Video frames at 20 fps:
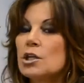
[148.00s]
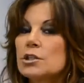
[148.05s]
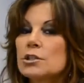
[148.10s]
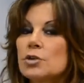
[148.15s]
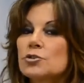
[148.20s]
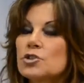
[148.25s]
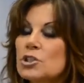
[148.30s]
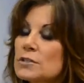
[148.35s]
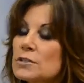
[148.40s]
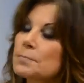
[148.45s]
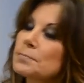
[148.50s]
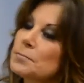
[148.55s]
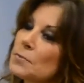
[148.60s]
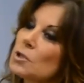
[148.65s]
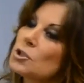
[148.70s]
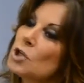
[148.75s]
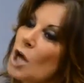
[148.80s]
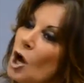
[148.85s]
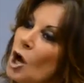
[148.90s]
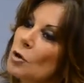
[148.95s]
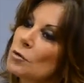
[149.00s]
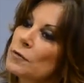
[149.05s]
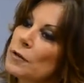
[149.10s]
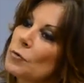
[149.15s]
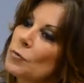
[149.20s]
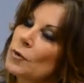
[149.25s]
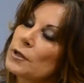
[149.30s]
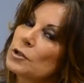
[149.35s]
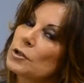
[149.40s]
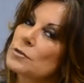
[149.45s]
So just know
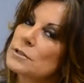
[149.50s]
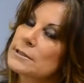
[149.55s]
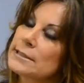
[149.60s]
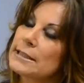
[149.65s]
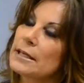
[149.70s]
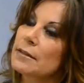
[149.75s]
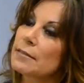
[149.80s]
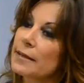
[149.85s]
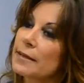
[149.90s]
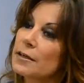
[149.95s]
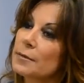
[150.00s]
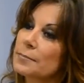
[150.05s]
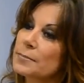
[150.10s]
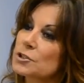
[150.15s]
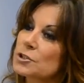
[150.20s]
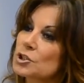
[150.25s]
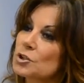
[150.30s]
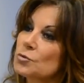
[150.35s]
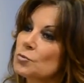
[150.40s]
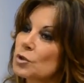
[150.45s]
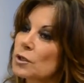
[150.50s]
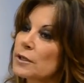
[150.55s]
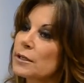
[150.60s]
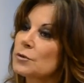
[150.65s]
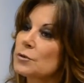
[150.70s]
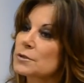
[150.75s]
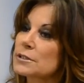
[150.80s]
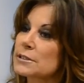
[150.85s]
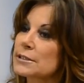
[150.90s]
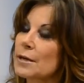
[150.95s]
that when you see a therapist, you're working
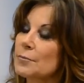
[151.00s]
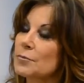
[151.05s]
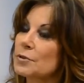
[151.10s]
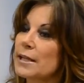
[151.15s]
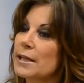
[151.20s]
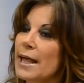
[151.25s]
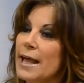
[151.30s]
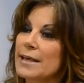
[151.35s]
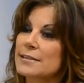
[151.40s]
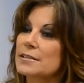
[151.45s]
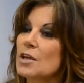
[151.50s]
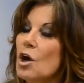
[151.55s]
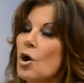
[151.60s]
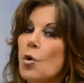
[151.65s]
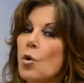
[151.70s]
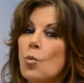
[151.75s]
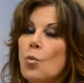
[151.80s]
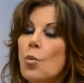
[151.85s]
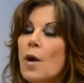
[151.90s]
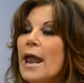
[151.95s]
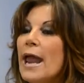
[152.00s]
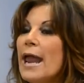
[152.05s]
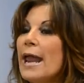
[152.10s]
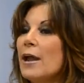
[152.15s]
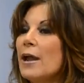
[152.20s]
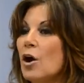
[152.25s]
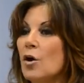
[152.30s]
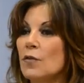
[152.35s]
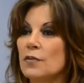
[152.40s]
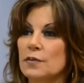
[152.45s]
with someone that has
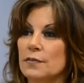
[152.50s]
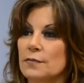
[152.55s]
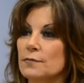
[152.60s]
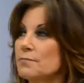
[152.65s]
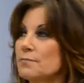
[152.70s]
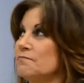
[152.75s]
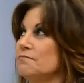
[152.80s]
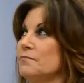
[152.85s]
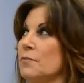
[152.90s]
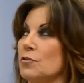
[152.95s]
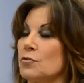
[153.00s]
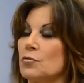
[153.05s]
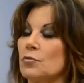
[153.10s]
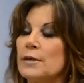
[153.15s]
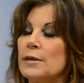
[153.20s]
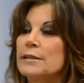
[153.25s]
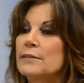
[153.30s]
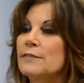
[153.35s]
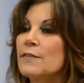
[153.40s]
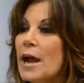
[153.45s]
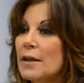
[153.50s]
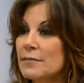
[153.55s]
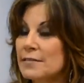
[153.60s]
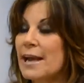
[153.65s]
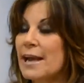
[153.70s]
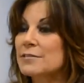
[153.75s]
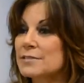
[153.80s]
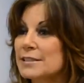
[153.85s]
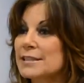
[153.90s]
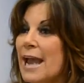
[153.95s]
way over 3,000 to
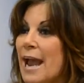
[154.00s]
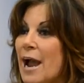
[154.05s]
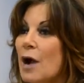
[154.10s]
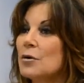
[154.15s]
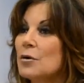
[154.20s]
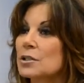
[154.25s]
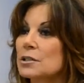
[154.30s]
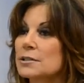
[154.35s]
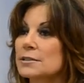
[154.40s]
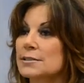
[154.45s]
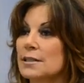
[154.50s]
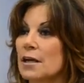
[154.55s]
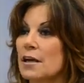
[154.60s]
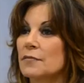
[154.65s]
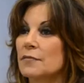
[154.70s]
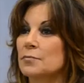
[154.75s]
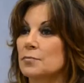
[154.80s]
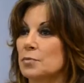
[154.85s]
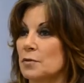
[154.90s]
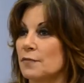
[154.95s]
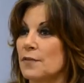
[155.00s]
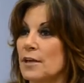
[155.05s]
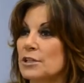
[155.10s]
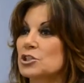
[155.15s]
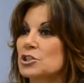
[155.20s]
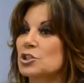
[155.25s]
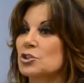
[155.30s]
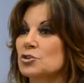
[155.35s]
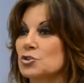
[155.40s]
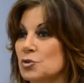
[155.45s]
5,000 hours of
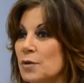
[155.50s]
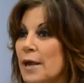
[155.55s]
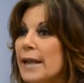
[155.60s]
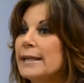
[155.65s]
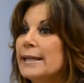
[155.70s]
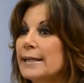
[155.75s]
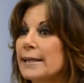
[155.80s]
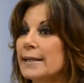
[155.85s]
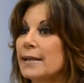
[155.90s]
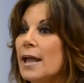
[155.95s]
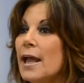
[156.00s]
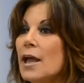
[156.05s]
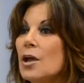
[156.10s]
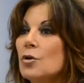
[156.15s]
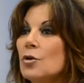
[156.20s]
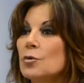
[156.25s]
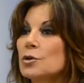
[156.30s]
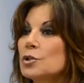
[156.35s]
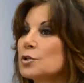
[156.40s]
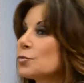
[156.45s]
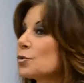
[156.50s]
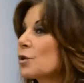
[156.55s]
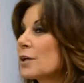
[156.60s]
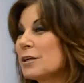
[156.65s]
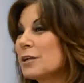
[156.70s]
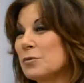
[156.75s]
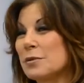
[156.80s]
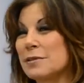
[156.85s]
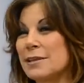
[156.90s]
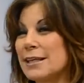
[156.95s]
professional training. When you're
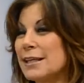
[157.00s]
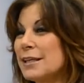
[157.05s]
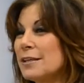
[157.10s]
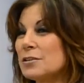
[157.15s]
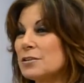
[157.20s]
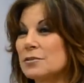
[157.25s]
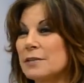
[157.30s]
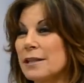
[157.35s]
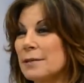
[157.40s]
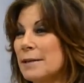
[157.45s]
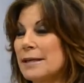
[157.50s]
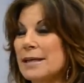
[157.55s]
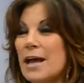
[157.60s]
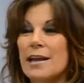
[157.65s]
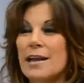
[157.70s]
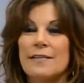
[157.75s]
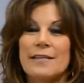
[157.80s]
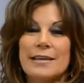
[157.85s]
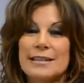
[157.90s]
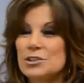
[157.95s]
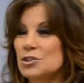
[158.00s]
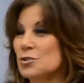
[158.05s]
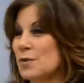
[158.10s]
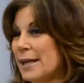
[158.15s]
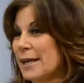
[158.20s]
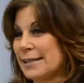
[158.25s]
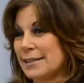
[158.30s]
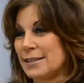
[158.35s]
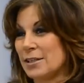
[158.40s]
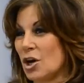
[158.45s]
working with a healer, they may not have any
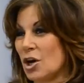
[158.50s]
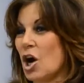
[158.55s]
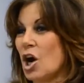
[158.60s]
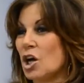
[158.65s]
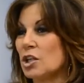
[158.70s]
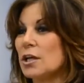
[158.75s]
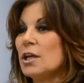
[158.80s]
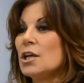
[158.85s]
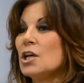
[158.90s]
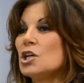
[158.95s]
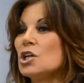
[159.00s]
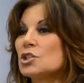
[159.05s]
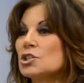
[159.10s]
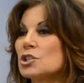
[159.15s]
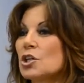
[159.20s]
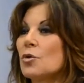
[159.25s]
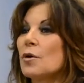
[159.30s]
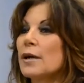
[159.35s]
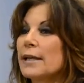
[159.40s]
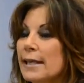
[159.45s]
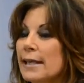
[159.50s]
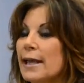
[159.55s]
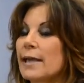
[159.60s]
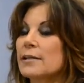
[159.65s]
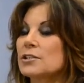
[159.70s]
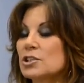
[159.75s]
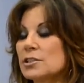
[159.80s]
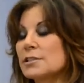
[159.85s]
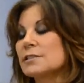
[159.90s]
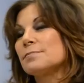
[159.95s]
training at all. So
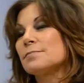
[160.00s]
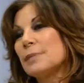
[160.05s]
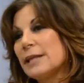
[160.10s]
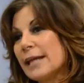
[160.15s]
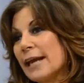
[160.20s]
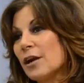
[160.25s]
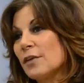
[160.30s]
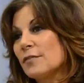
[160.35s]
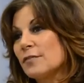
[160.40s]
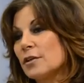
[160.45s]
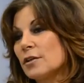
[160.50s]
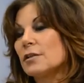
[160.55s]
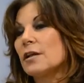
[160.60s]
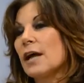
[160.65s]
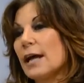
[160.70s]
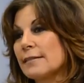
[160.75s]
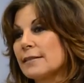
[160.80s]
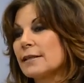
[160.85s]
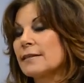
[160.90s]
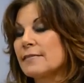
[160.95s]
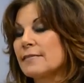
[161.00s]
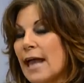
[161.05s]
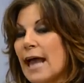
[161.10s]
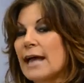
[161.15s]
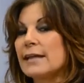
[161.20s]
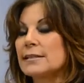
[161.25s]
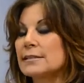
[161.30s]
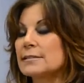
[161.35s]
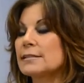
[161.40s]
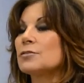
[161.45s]
again, just be careful. I think
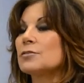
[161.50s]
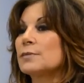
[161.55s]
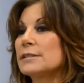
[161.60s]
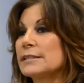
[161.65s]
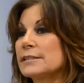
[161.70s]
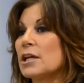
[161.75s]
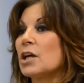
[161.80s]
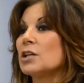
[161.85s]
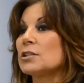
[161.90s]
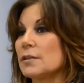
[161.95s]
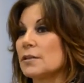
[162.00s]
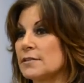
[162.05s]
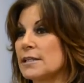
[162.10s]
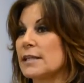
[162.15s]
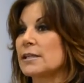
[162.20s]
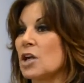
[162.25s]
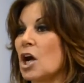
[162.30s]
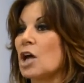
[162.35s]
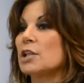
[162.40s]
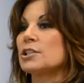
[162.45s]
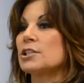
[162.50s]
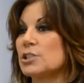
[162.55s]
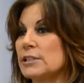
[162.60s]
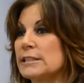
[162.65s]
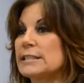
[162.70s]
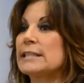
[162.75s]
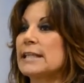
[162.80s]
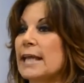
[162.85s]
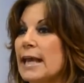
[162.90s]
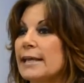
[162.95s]
that is the result of technology
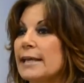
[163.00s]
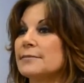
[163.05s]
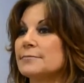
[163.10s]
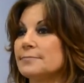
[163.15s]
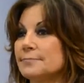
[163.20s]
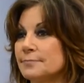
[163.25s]
today.